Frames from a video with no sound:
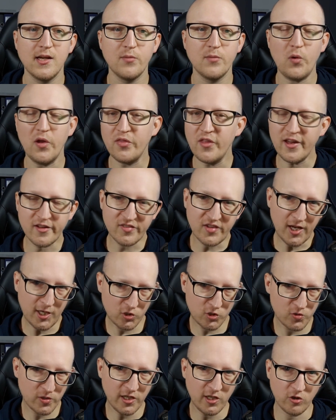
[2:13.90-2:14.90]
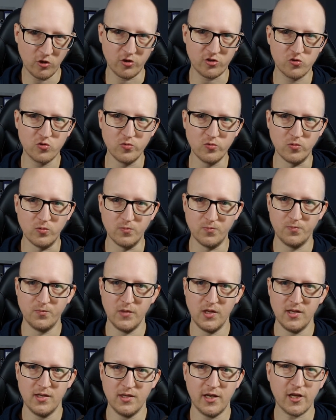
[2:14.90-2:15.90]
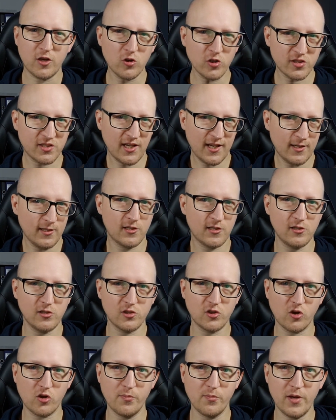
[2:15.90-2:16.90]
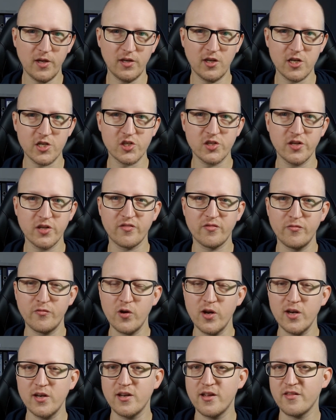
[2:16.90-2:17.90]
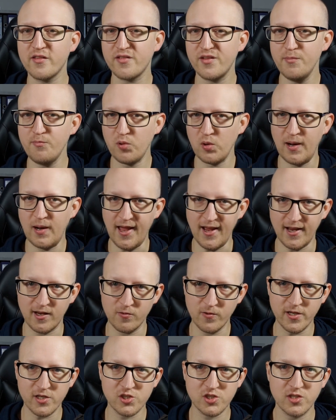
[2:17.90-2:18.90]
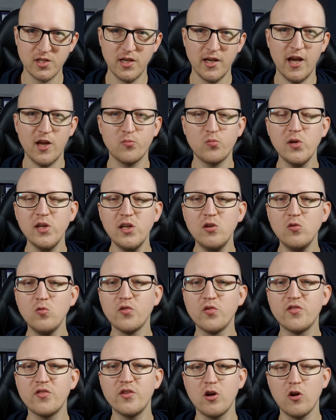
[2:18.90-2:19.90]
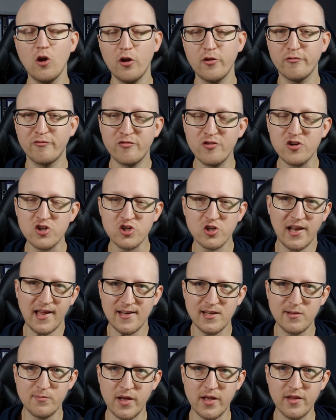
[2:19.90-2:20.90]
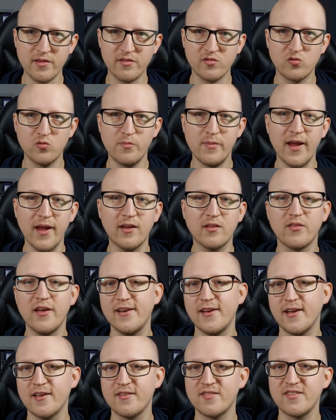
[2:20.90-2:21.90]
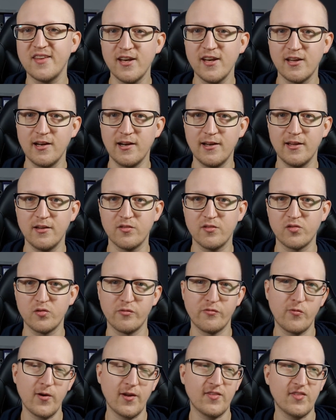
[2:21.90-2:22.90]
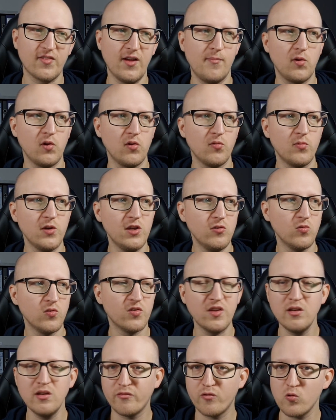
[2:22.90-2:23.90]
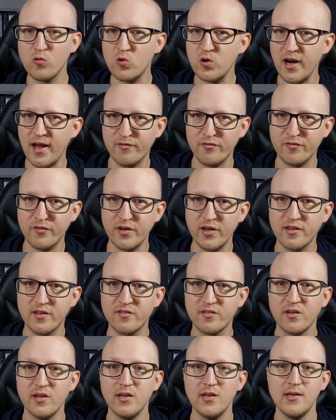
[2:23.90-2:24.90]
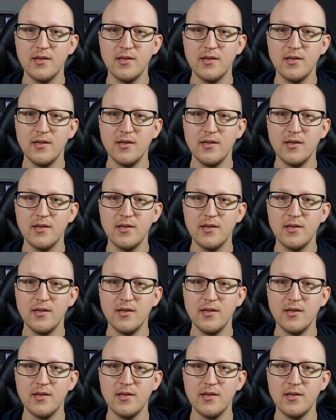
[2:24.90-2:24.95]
but that is actually not true. A good technical documentation is written in simple language and we use a lot of visual elements to make that excitingly. So for example, we use infographics,